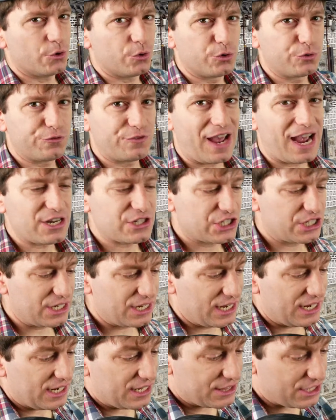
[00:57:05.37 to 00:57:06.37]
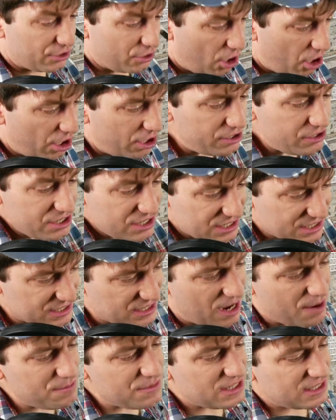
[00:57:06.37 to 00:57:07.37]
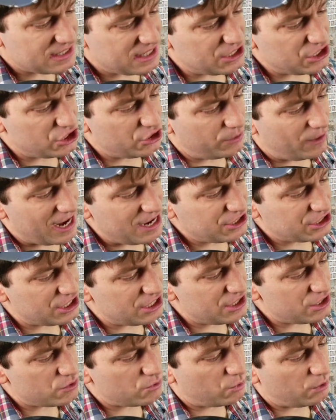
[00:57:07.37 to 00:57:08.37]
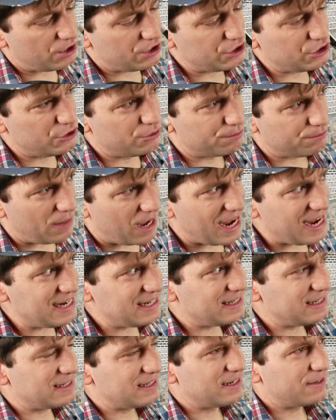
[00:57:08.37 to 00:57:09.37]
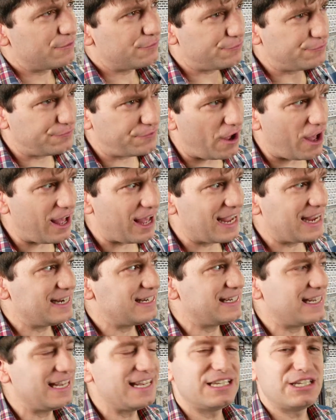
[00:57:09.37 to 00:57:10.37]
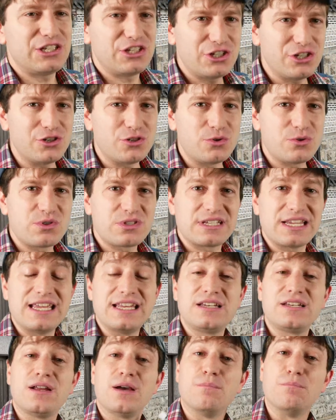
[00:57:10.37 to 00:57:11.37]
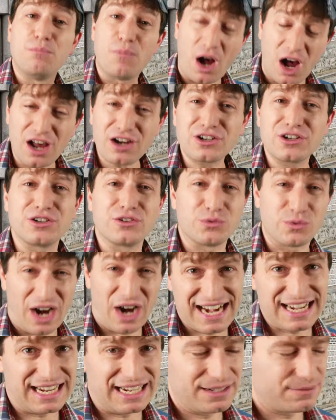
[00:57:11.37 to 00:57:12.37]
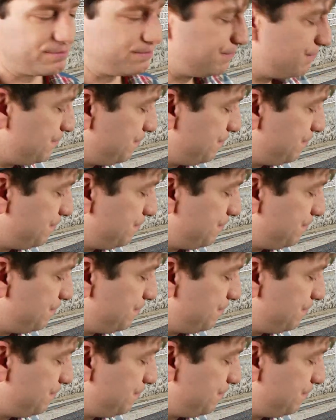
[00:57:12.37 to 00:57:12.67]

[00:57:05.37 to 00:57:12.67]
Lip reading: and old-fashioned, there are some situations where you might find it used in modern writing.